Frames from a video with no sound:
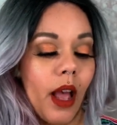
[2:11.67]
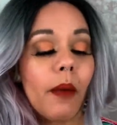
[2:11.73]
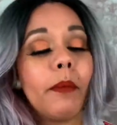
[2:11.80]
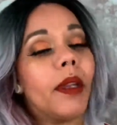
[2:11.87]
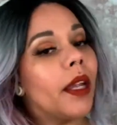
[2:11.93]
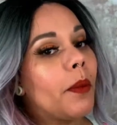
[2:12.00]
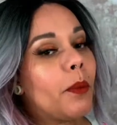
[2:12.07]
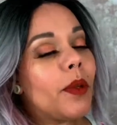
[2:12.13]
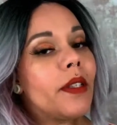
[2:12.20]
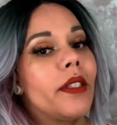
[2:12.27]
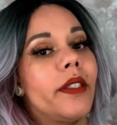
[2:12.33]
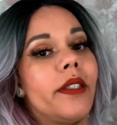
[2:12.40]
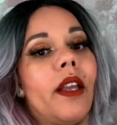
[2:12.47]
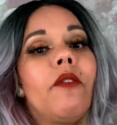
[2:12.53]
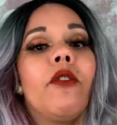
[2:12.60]
coming up with
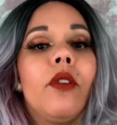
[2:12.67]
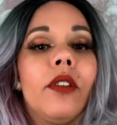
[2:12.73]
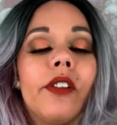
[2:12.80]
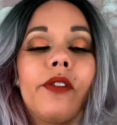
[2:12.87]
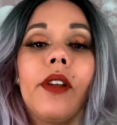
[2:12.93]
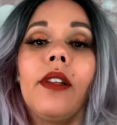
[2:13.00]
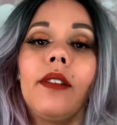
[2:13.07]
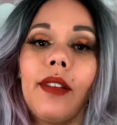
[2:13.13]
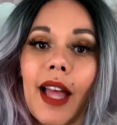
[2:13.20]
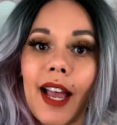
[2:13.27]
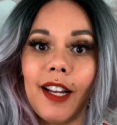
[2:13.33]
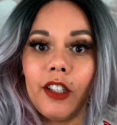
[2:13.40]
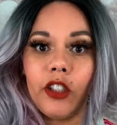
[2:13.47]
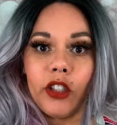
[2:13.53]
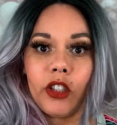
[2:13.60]
several different
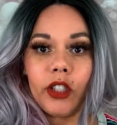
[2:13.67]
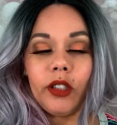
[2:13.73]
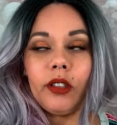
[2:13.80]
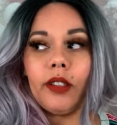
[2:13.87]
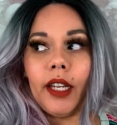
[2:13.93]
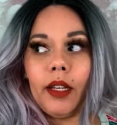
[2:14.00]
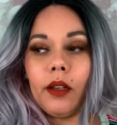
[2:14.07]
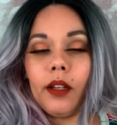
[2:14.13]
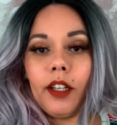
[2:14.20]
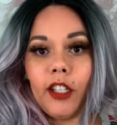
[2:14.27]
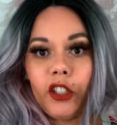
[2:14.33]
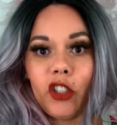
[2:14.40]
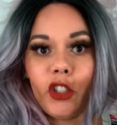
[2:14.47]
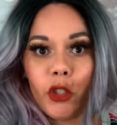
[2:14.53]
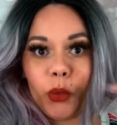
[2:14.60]
lash
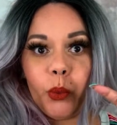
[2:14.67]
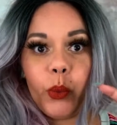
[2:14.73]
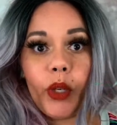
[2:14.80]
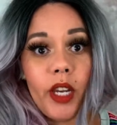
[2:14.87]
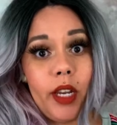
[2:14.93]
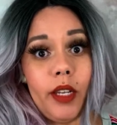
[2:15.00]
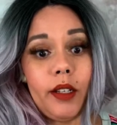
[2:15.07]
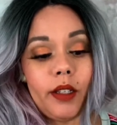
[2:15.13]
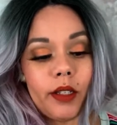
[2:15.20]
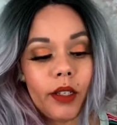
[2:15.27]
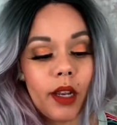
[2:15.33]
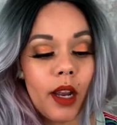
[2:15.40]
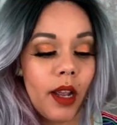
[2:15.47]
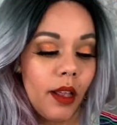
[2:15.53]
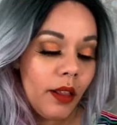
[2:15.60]
issue kits.